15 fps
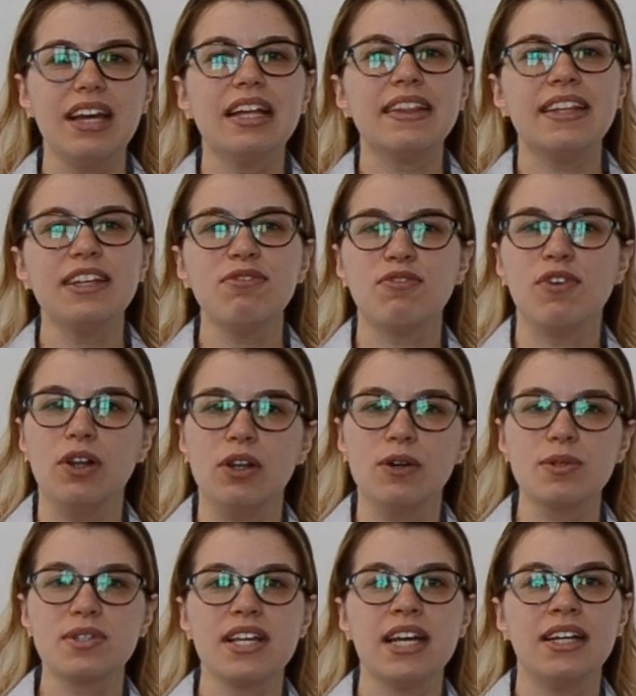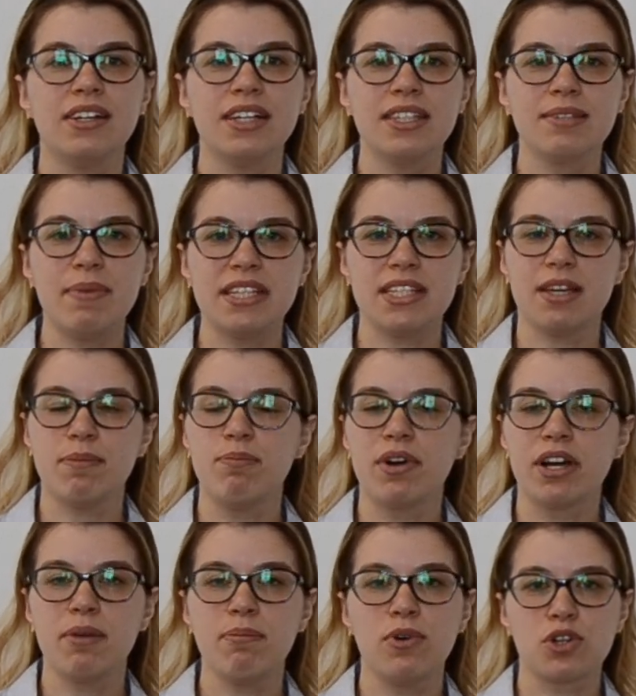that follows an arithmetic
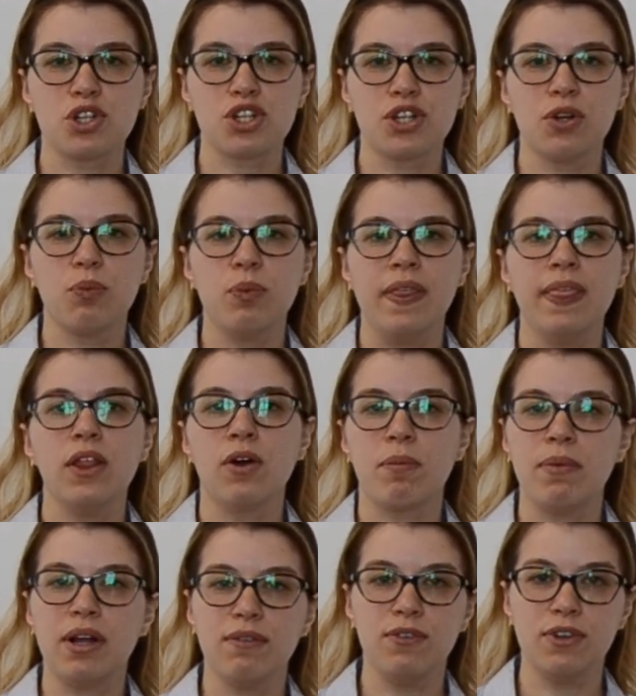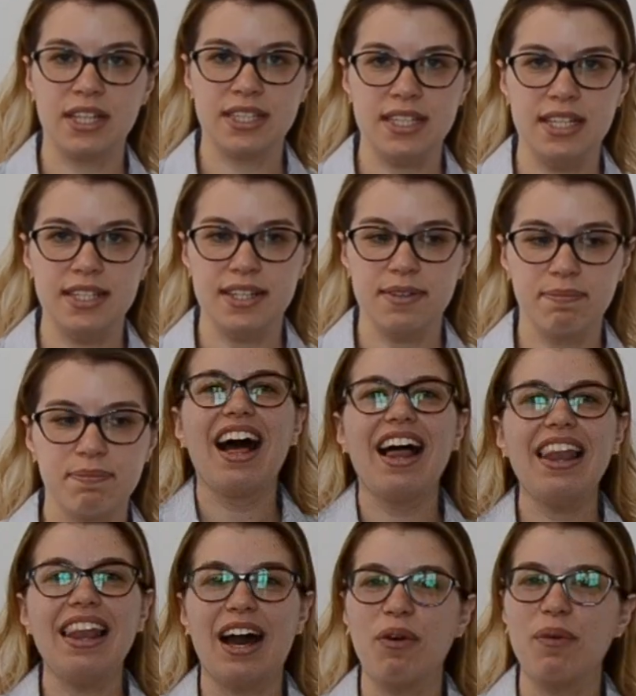Barnum motion with normal volatility,
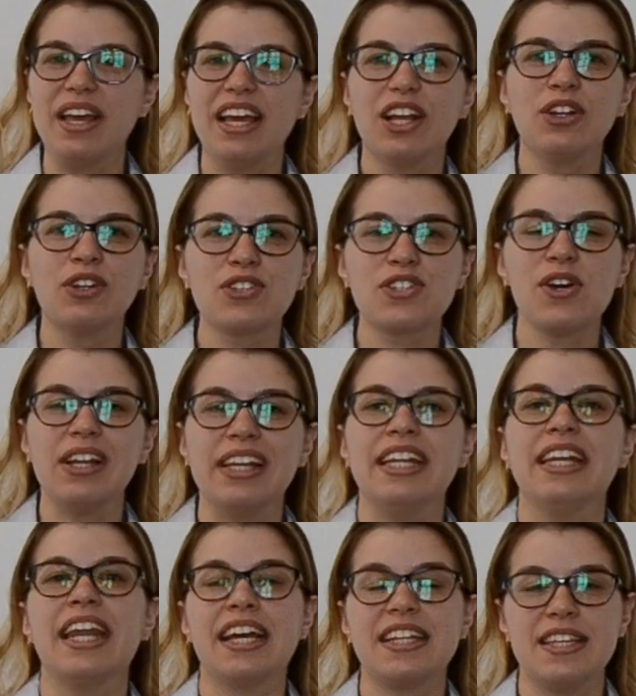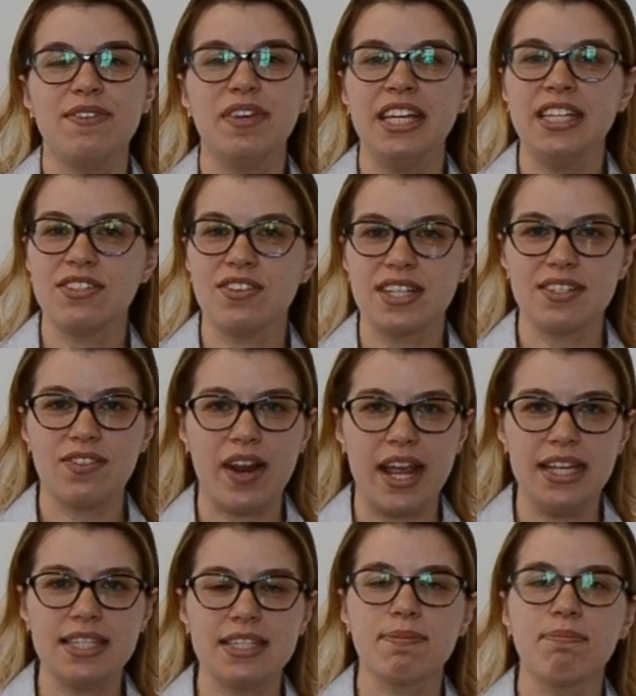allowing not only negative interest
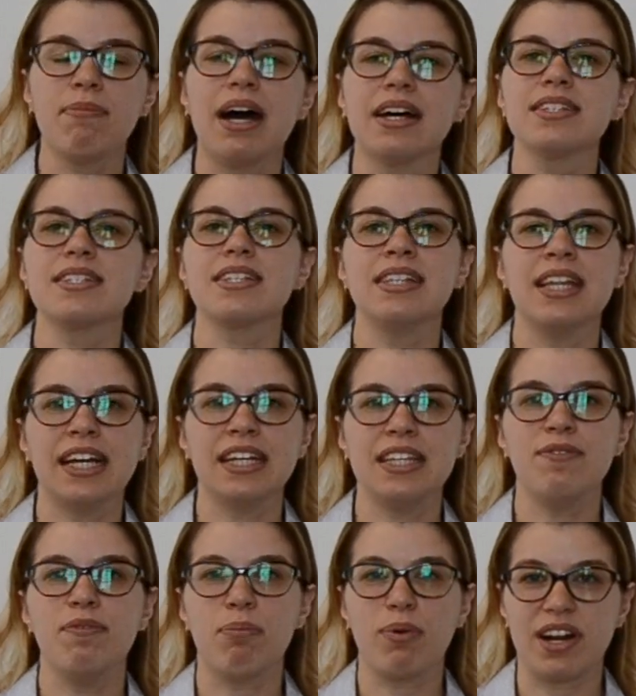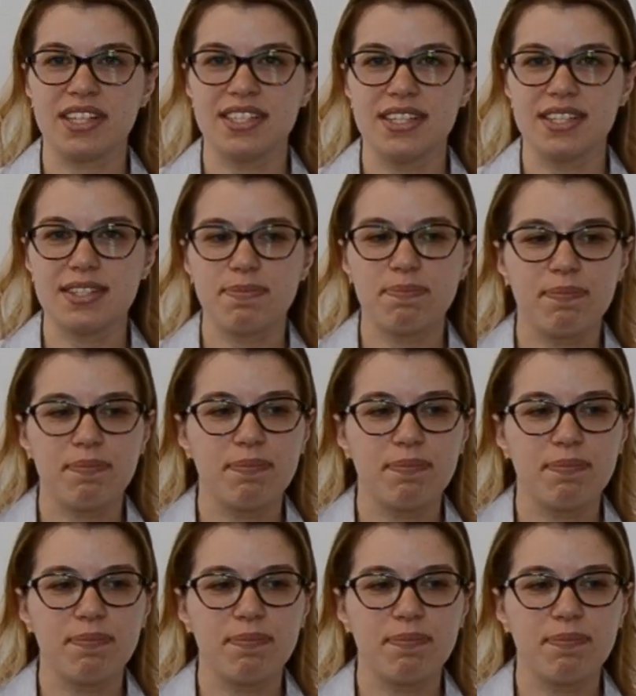rates, but negative prices.